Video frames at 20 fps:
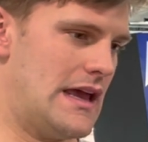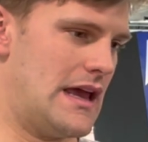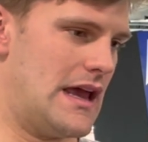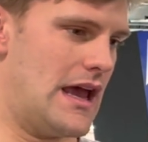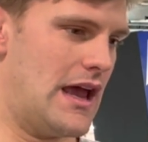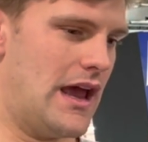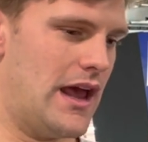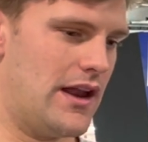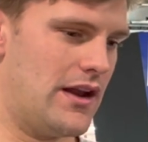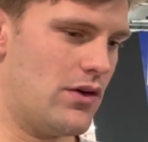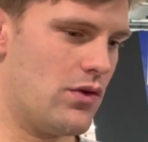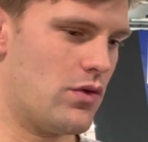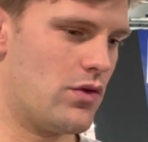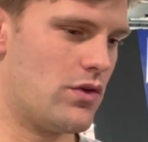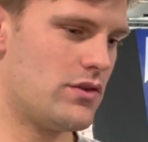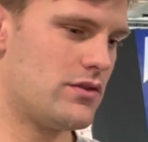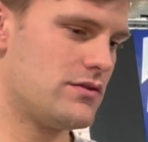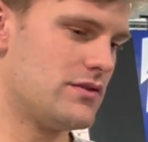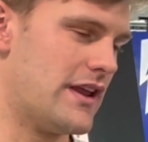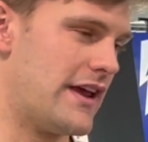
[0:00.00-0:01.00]
And
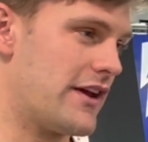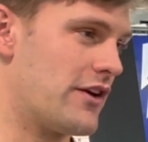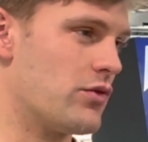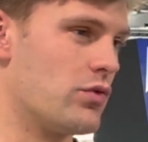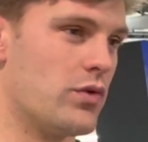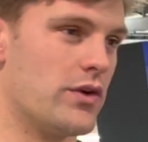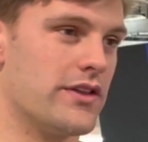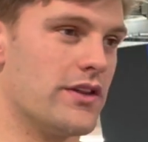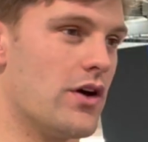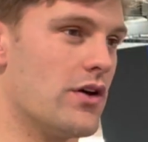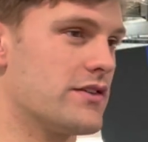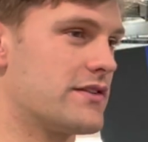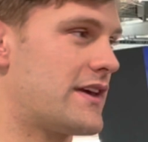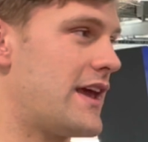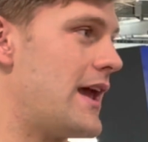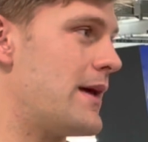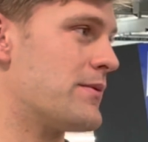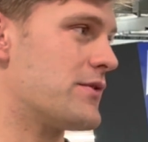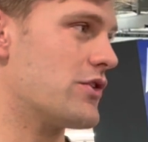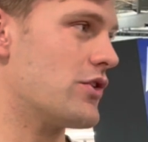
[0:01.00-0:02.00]
like when those
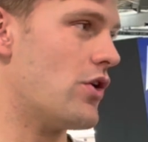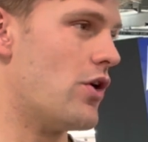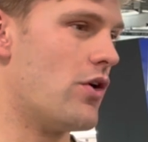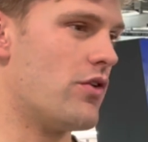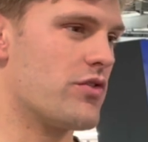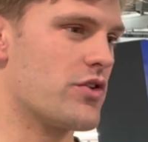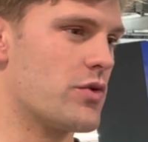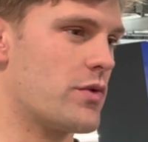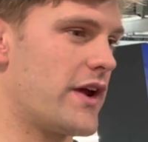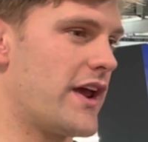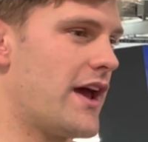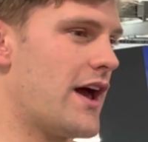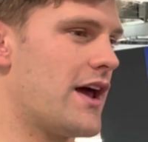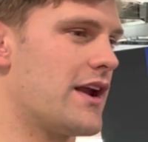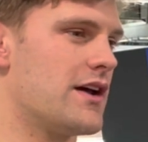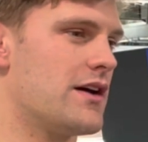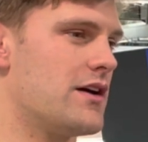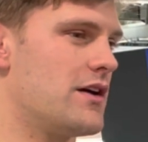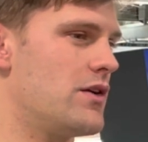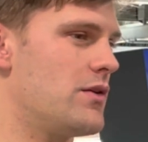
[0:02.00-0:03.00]
games are over, we got
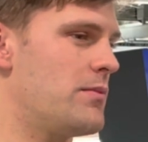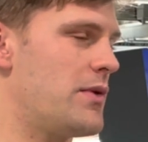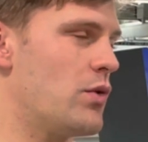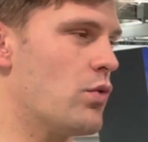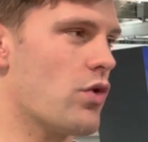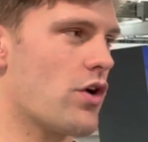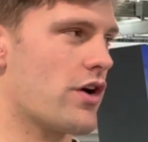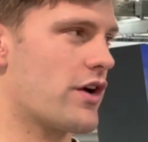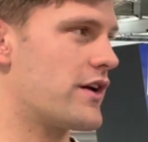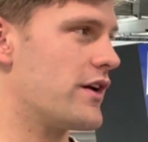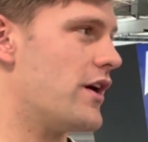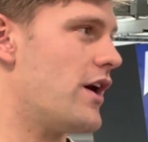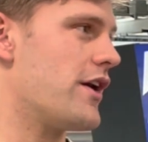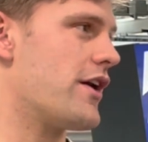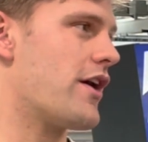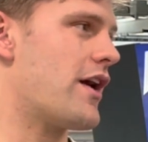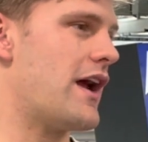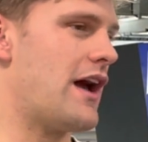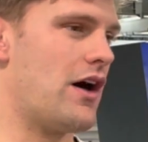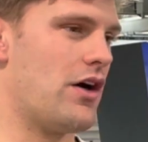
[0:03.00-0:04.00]
to be working on
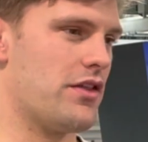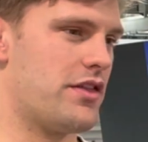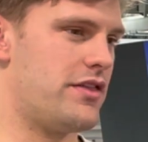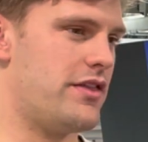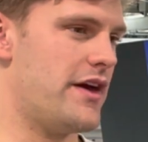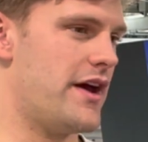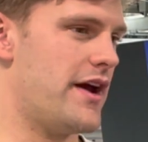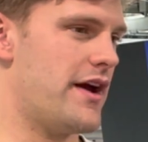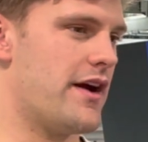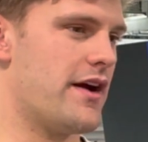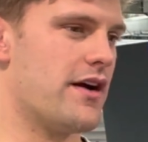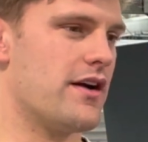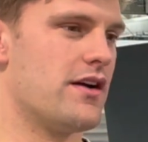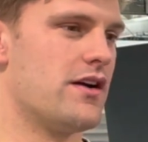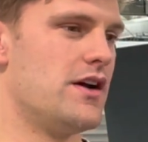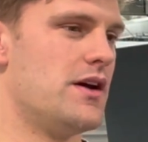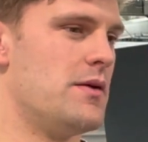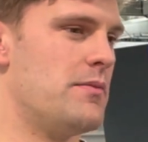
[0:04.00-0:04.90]
our health there.